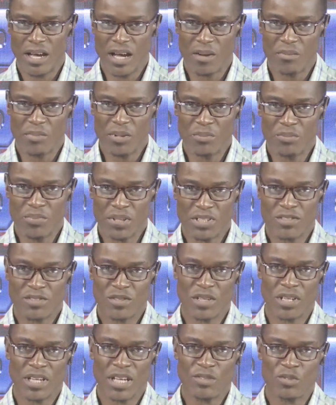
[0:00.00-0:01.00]
have been picked
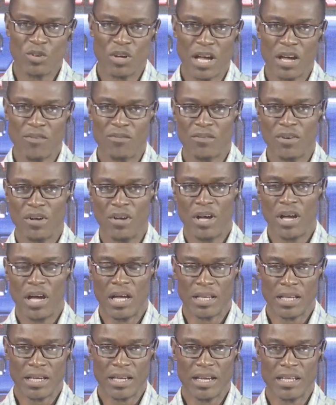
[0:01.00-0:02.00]
together to have
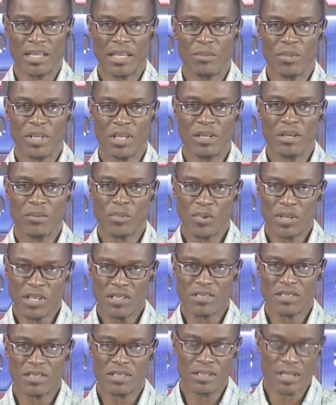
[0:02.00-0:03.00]
an academy. But
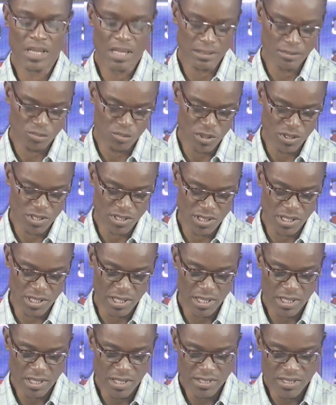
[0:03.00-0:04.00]
let's see that with
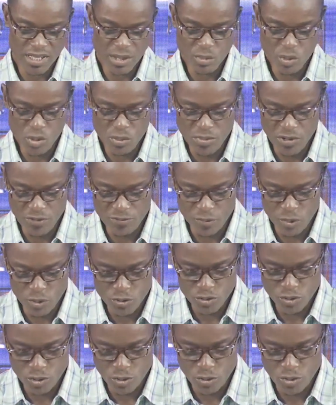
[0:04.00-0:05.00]
uh, Tebo
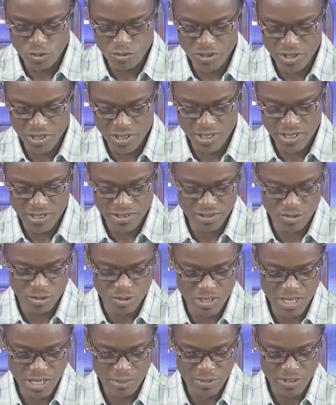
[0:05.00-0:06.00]
Mavuso, who really is into
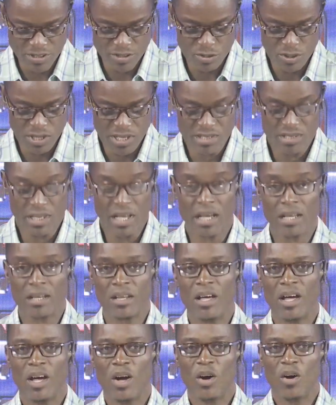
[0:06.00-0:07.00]
that particular
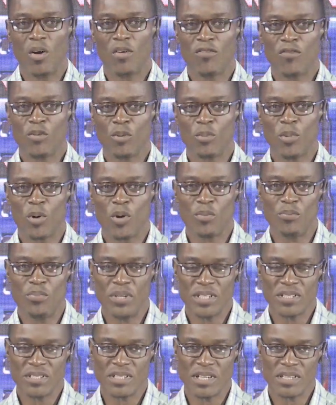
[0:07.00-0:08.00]
style of football
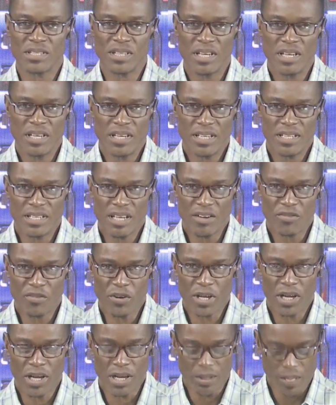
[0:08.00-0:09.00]
business in
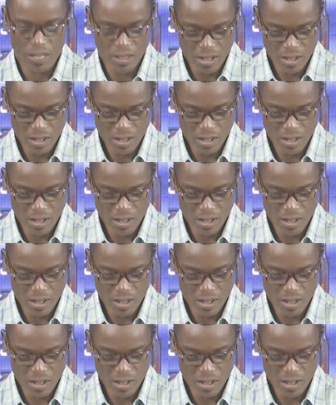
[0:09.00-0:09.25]
Africa.